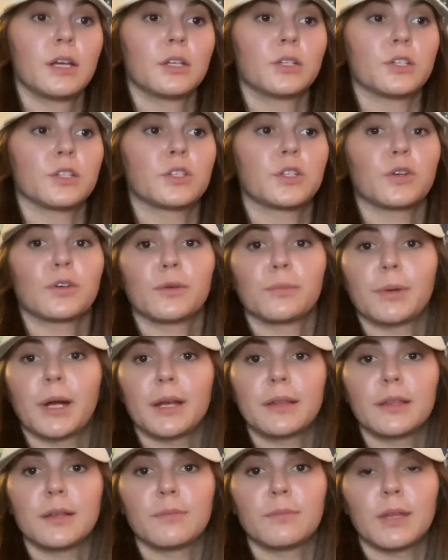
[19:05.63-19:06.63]
just to
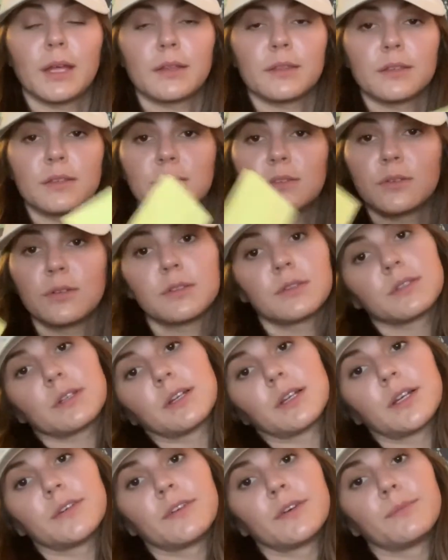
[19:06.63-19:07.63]
remind them that the student's
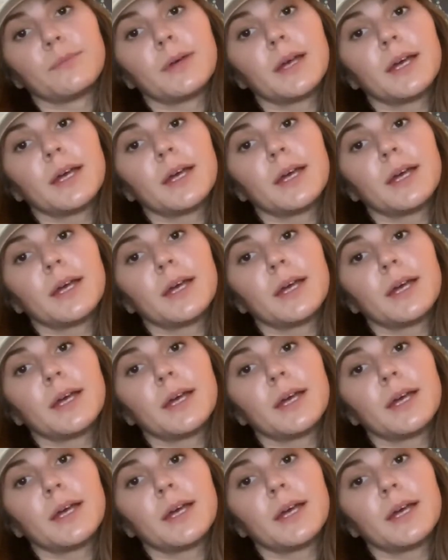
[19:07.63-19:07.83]
gonna give out